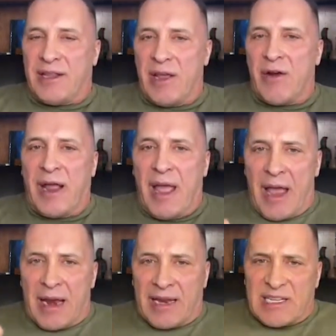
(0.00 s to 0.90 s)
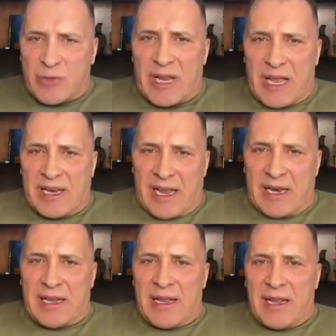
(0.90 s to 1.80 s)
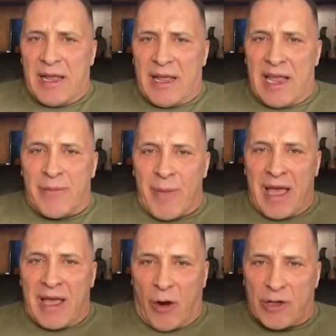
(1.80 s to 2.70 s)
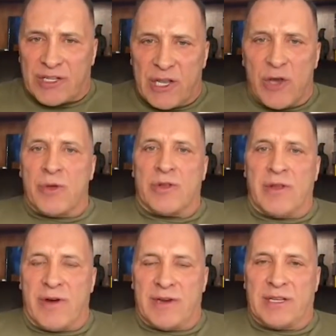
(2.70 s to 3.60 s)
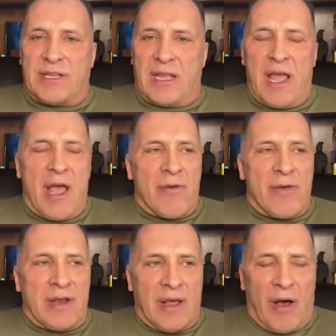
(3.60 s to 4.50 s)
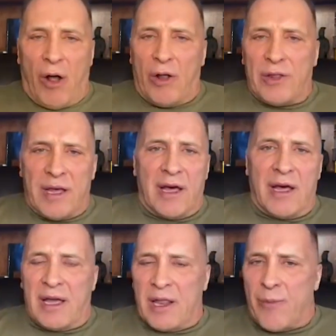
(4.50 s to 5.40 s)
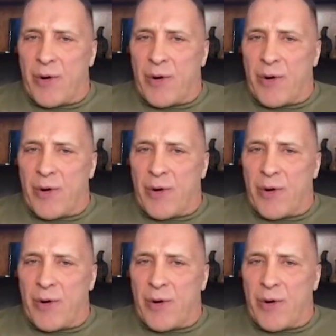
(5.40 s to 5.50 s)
theory. This is what I did in my Coliseum University with all the you know,